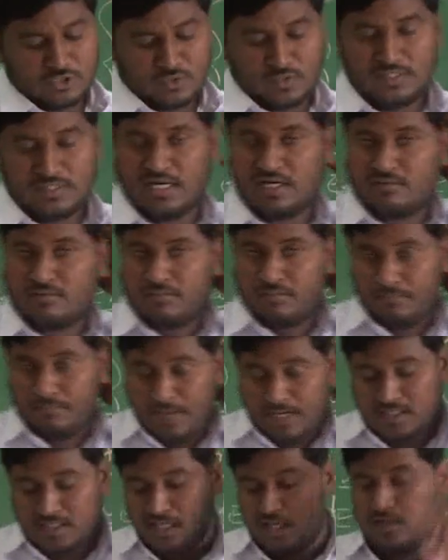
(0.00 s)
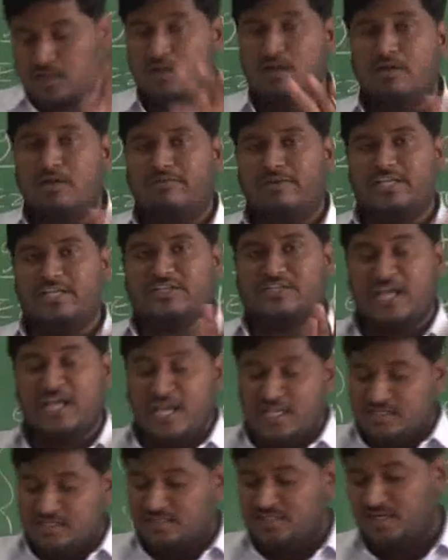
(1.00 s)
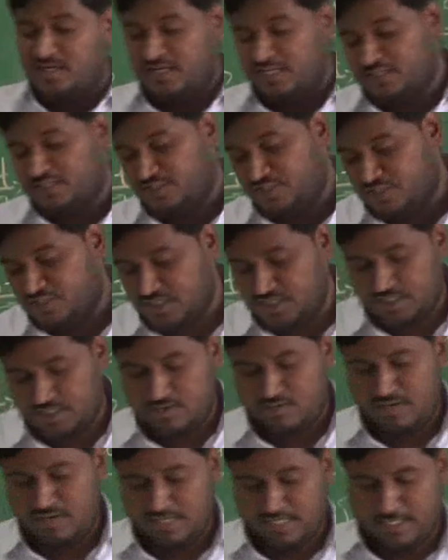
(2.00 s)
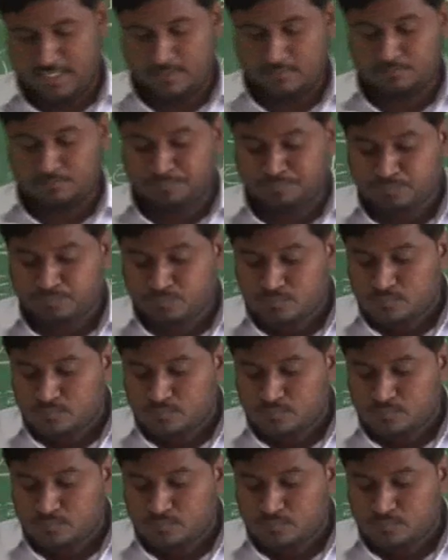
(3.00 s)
so that better we change the decision now again.